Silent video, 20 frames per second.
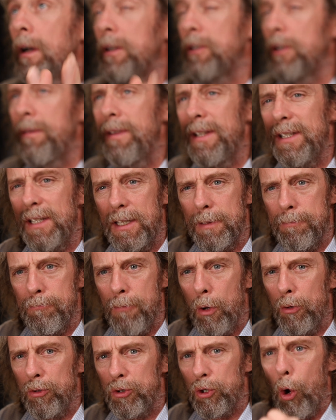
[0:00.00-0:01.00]
I don't know if this is
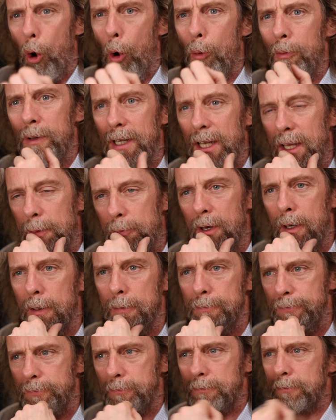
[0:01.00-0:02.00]
most commonly,
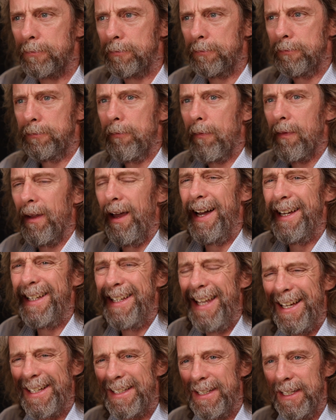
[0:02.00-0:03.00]
but I
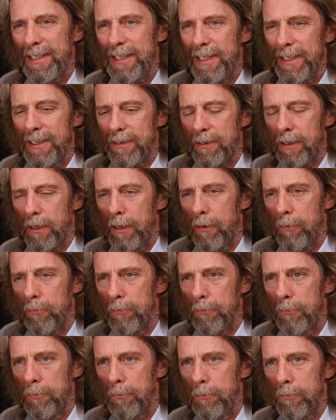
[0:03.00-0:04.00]
guess this is
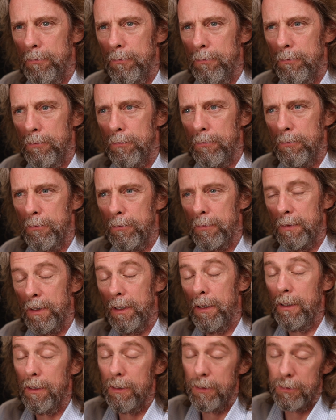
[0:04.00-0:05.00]
um,
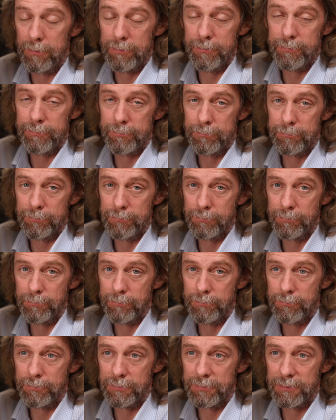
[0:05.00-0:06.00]

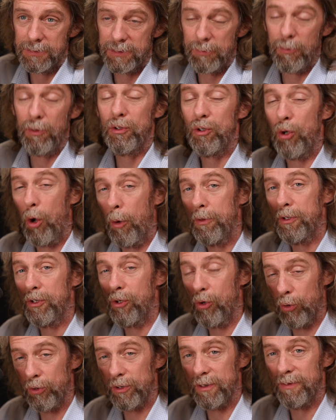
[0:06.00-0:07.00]
the most common
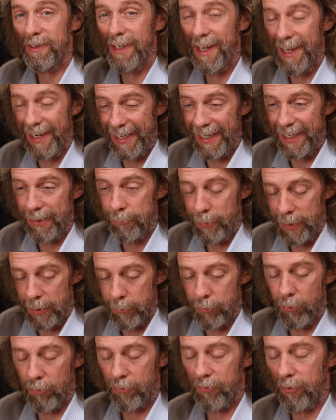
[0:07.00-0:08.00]
cause of killing
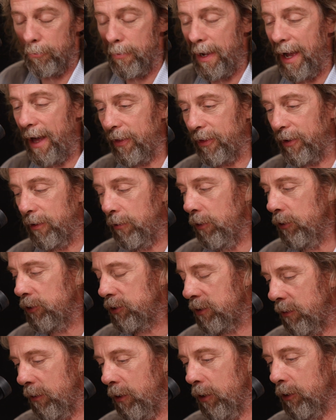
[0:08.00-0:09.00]
people from
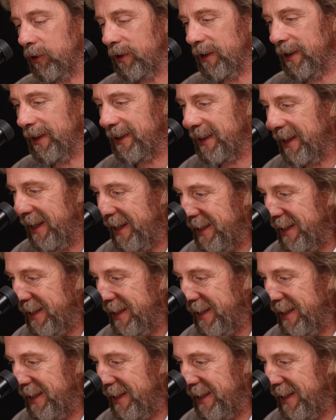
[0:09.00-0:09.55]
atherosclerosis